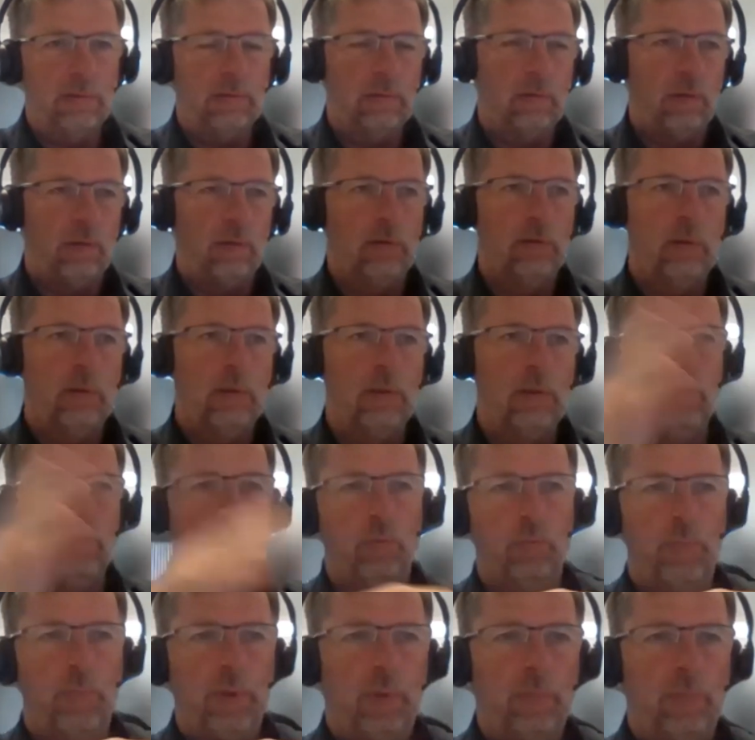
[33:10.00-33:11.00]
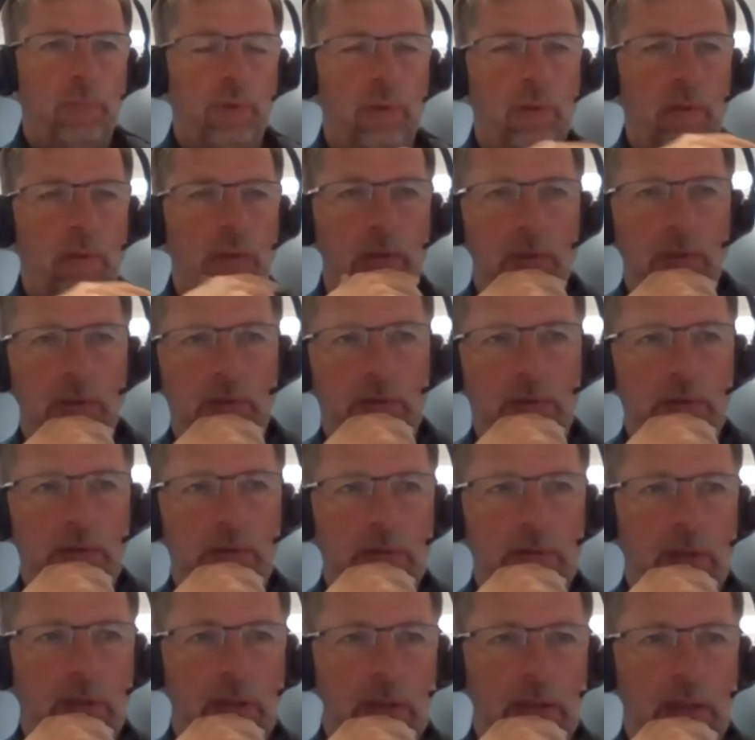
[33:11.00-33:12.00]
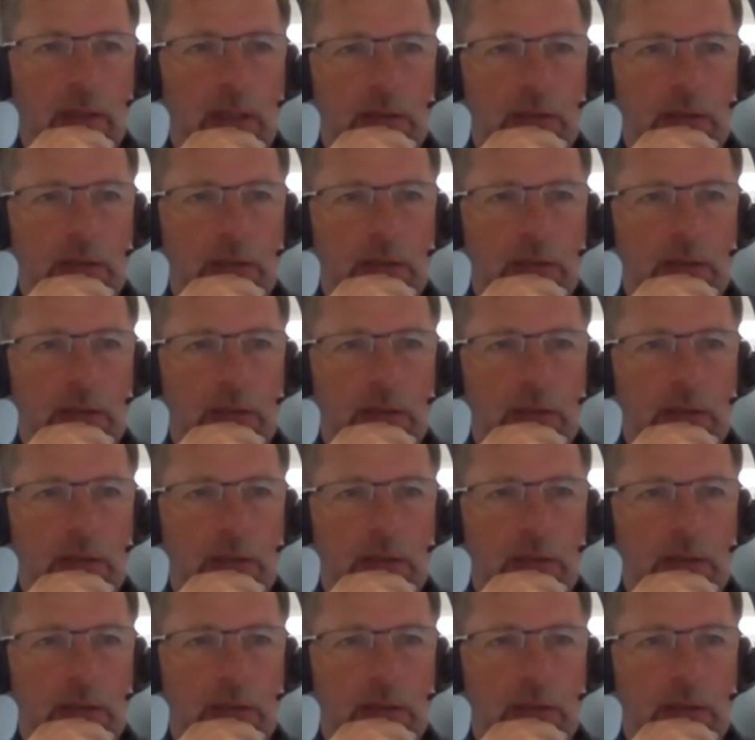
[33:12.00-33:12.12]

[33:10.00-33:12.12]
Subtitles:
all the new people are